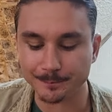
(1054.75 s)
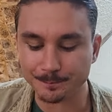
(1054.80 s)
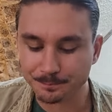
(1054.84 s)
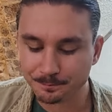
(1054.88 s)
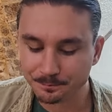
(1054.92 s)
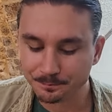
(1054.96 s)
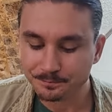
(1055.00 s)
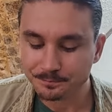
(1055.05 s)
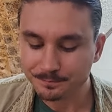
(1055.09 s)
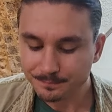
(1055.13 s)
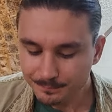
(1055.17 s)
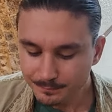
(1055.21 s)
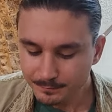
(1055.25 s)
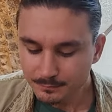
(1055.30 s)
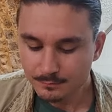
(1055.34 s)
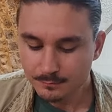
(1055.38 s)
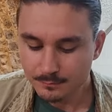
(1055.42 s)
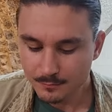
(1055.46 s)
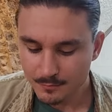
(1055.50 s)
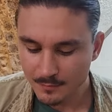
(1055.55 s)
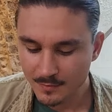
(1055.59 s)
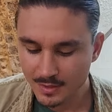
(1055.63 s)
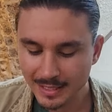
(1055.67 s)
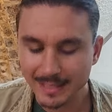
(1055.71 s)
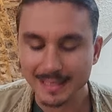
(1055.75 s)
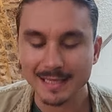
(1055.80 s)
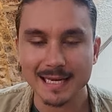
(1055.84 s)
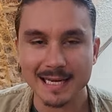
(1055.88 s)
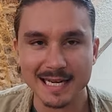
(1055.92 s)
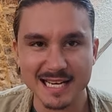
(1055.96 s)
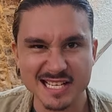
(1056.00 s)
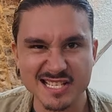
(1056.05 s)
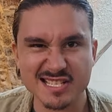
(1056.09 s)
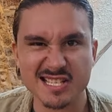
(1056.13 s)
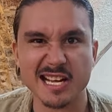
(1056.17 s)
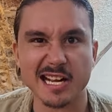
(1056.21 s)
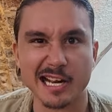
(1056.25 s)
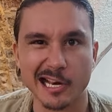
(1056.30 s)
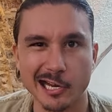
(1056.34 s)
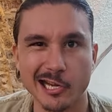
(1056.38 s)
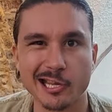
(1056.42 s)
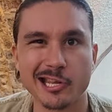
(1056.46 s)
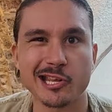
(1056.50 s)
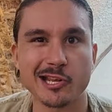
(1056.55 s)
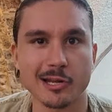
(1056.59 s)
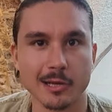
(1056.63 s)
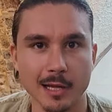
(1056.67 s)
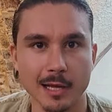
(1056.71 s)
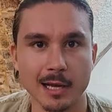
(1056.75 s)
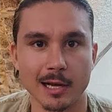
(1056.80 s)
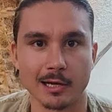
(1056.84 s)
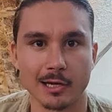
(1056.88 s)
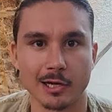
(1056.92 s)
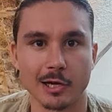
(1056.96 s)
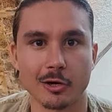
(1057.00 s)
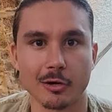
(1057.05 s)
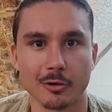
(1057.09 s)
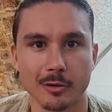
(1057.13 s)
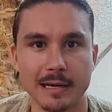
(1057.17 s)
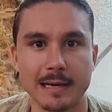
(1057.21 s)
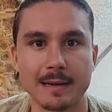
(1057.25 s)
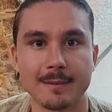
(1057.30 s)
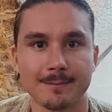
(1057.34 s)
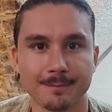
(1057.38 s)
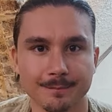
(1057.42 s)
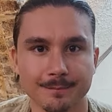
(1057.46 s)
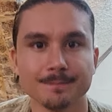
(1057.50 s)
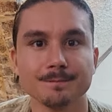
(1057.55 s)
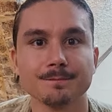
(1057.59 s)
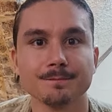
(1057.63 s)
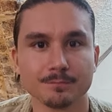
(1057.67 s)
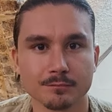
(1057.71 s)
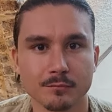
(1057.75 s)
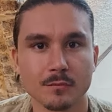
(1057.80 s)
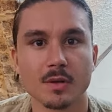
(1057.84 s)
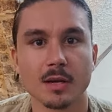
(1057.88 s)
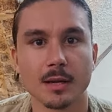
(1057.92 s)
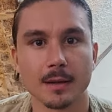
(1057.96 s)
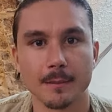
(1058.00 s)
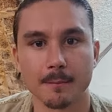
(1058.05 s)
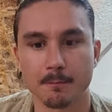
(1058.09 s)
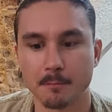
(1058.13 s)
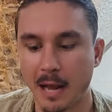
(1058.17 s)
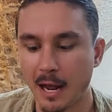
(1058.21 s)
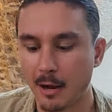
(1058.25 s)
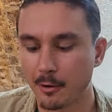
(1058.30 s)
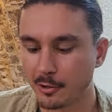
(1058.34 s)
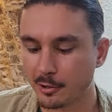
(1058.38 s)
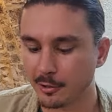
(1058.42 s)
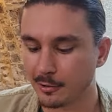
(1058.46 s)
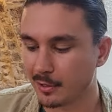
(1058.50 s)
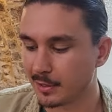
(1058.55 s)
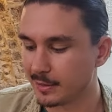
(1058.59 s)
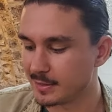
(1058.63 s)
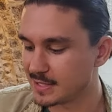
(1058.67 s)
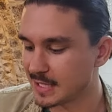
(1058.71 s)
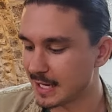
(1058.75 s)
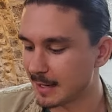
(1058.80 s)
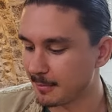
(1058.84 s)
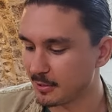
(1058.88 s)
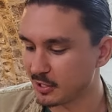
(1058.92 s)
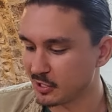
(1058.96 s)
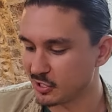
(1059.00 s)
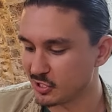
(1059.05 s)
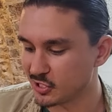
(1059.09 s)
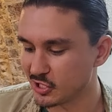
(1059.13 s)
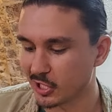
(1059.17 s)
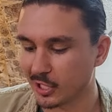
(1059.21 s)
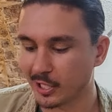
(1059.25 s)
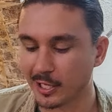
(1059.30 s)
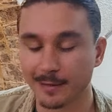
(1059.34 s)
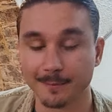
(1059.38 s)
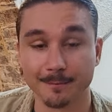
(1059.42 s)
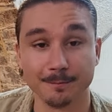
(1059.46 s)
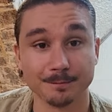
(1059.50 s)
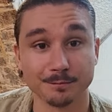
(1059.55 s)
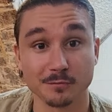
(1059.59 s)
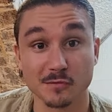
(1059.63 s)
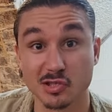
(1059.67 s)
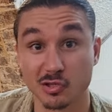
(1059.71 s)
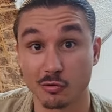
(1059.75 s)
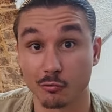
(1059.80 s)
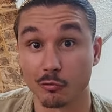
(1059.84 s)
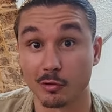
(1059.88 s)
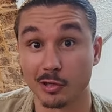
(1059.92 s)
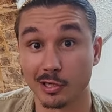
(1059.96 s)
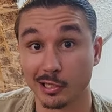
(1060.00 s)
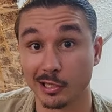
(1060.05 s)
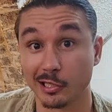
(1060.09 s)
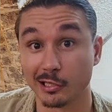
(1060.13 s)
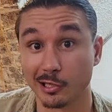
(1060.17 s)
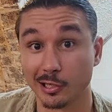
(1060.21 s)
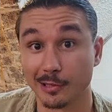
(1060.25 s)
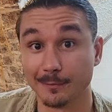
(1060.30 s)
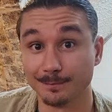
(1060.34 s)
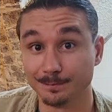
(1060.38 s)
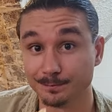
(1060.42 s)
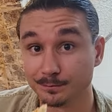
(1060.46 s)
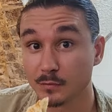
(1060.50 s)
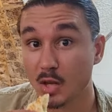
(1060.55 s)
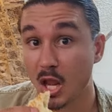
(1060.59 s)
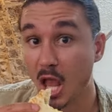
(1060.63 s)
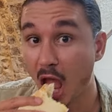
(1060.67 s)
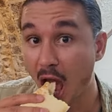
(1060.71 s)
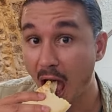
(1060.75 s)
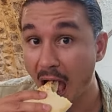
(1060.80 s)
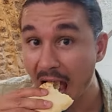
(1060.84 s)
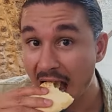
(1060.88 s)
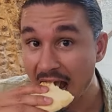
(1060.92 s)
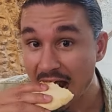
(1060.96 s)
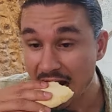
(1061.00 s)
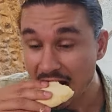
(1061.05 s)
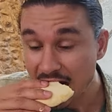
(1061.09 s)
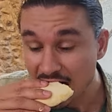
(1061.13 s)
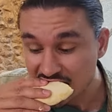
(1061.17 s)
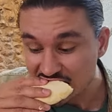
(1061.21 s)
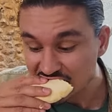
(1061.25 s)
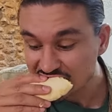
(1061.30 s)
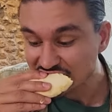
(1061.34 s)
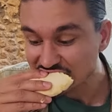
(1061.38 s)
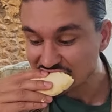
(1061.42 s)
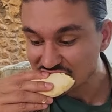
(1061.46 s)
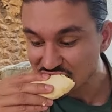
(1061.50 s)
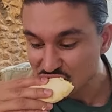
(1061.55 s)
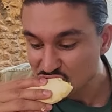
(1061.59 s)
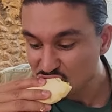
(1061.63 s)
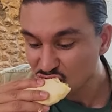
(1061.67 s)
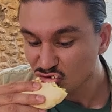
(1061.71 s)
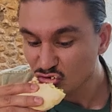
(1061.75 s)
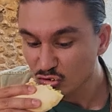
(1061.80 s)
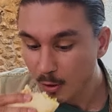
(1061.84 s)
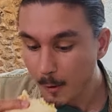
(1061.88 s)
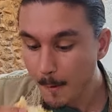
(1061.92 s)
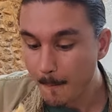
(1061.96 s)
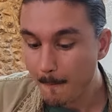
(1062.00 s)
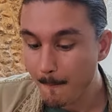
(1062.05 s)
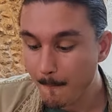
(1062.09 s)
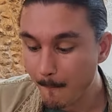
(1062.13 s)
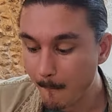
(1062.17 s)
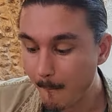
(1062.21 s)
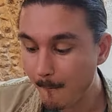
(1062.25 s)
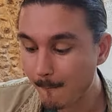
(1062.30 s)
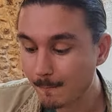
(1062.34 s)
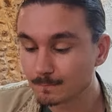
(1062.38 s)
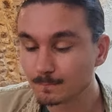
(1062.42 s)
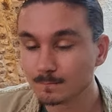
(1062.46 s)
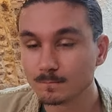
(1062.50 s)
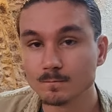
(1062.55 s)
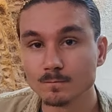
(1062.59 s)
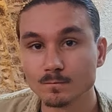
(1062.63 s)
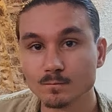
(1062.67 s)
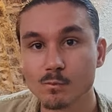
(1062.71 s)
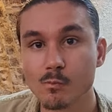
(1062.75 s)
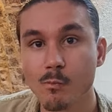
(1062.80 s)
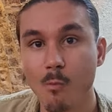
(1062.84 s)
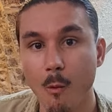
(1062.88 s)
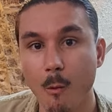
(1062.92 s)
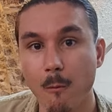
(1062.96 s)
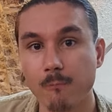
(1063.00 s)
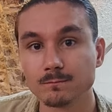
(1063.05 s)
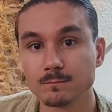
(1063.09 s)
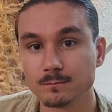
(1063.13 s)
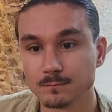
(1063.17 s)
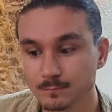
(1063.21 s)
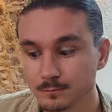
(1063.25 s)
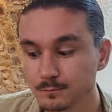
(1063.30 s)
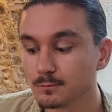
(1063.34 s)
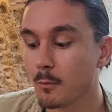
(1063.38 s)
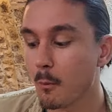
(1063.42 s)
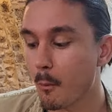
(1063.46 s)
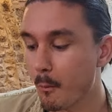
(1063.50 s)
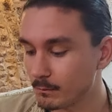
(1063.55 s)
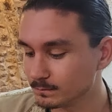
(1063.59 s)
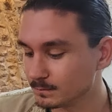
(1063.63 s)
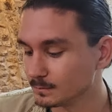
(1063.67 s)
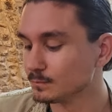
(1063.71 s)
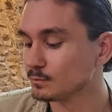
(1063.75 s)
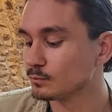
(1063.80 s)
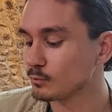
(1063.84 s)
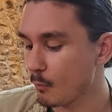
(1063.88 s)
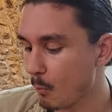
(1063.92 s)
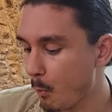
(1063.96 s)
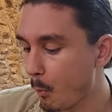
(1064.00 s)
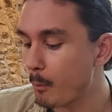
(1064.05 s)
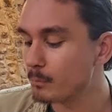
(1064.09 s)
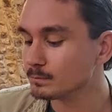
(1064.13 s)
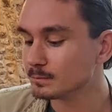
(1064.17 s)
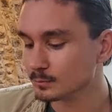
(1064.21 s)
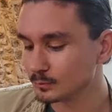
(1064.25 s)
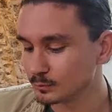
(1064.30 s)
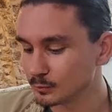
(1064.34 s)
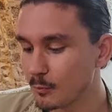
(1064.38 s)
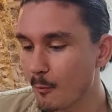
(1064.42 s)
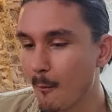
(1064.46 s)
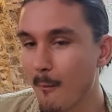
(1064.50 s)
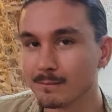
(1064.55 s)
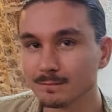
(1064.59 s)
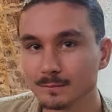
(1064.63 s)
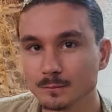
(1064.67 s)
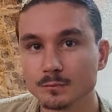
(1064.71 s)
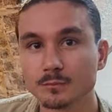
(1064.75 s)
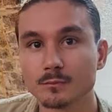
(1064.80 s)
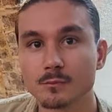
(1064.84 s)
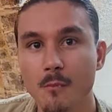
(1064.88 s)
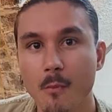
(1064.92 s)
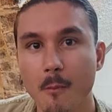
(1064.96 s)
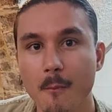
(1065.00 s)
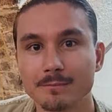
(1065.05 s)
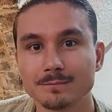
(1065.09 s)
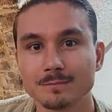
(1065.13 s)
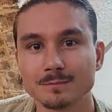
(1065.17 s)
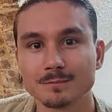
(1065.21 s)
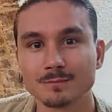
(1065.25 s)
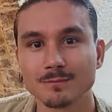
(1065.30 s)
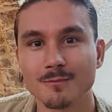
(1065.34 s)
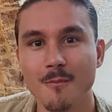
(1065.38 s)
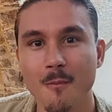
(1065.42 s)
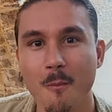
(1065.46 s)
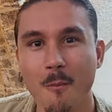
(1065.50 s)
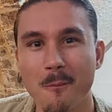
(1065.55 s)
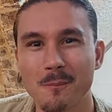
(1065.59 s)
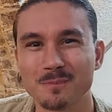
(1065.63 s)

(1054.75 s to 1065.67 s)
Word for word: It is like a, a curry powder. It's on top delicious of the by itself. It's really good. It's very delicious all by itself. I already got a finger full.